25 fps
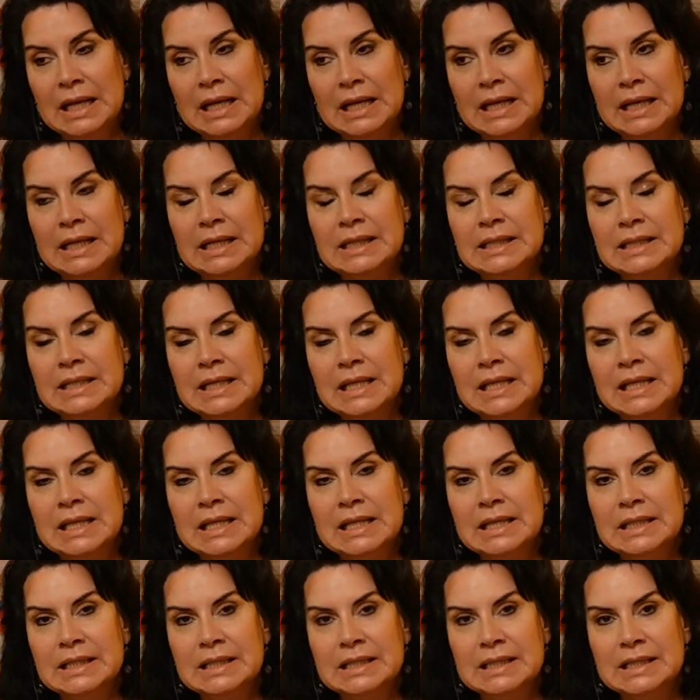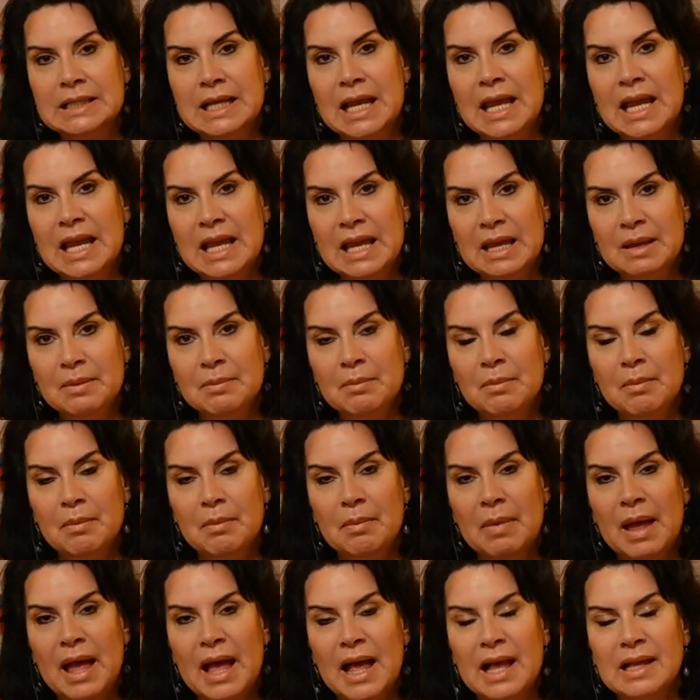it's in the same
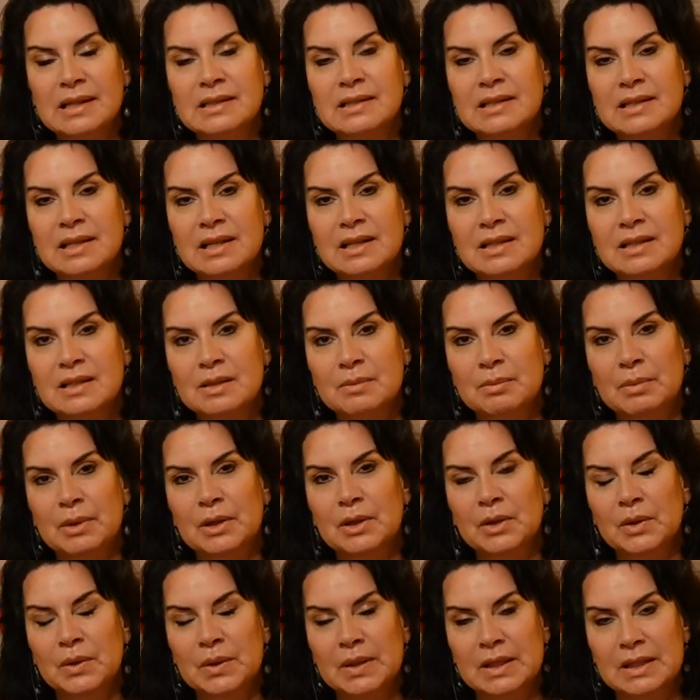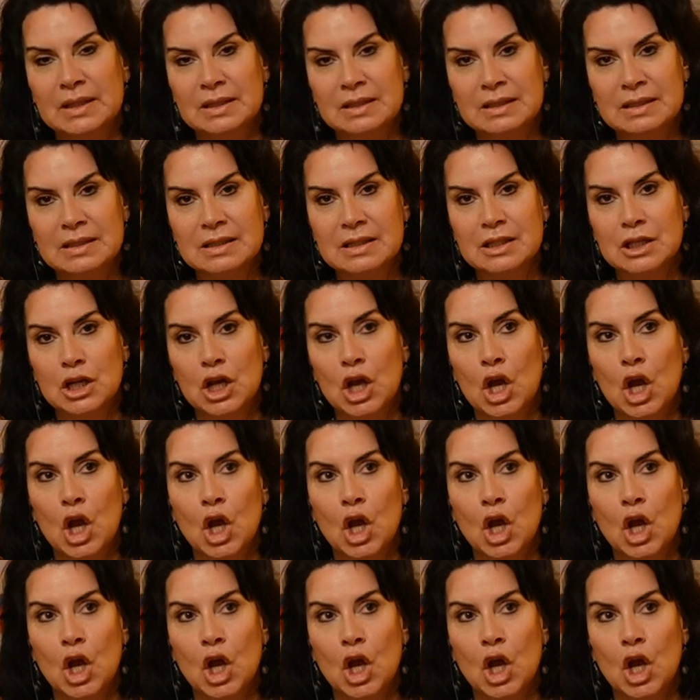past experience